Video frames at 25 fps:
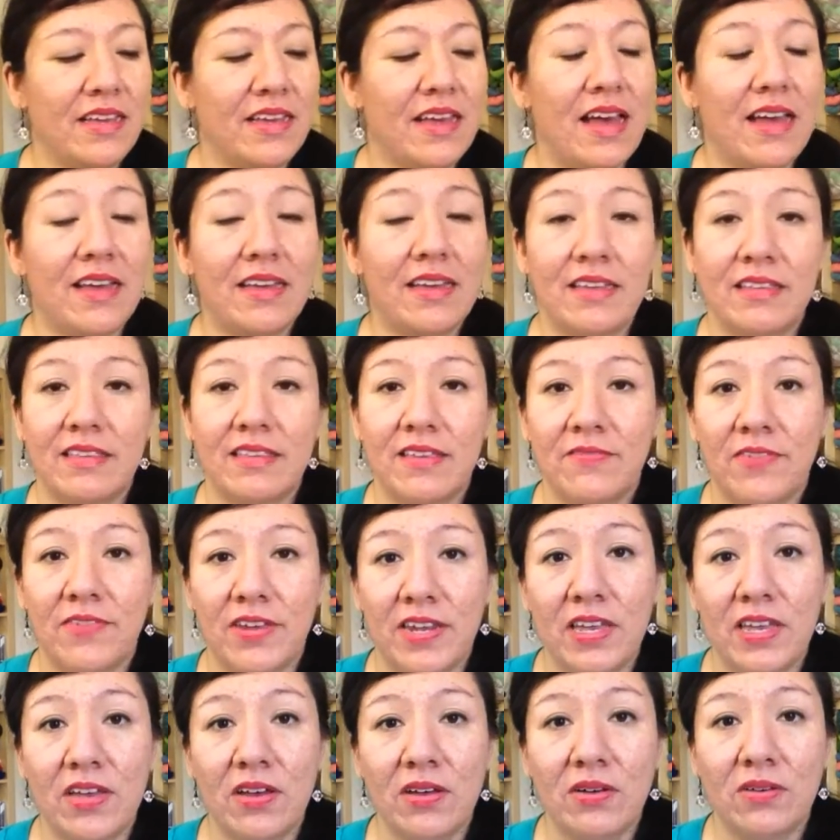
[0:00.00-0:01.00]
uh, in the
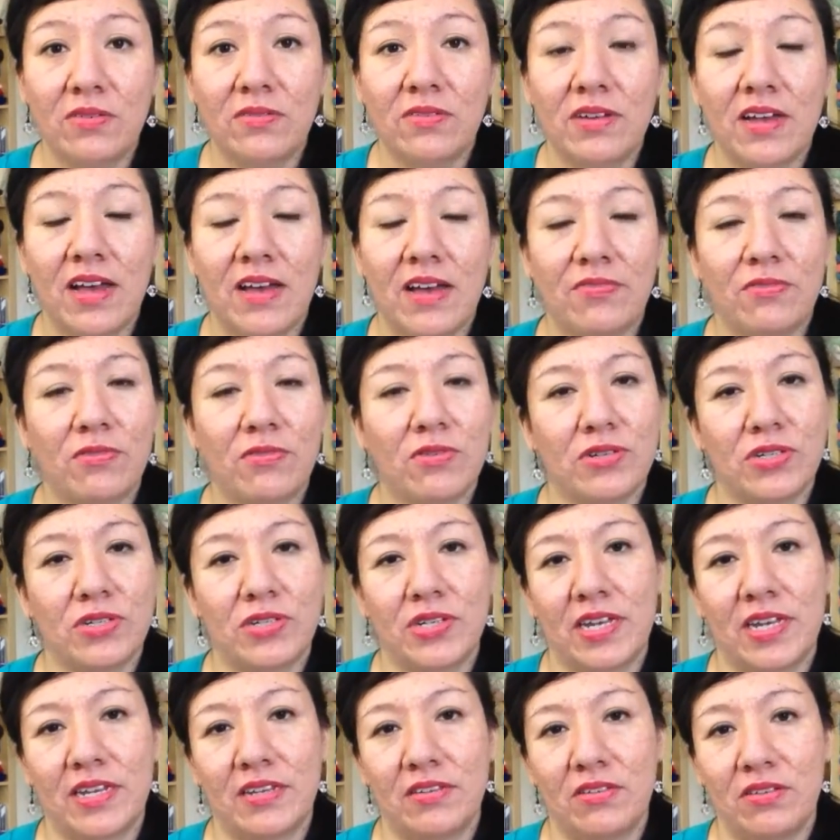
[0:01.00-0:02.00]
video. Of course, you
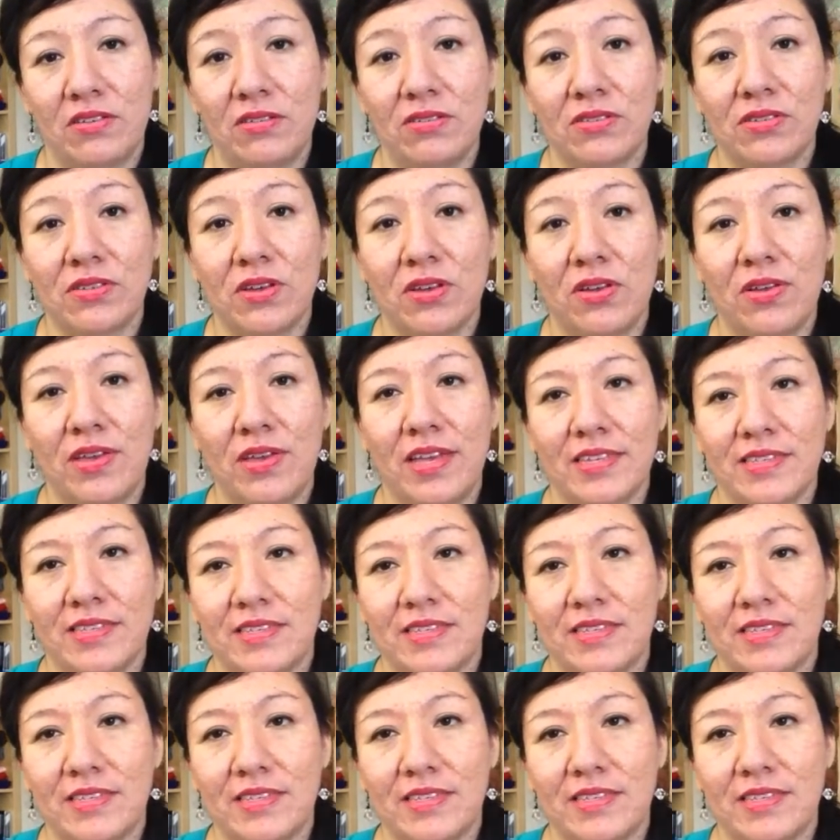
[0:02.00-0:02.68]
can do so. You can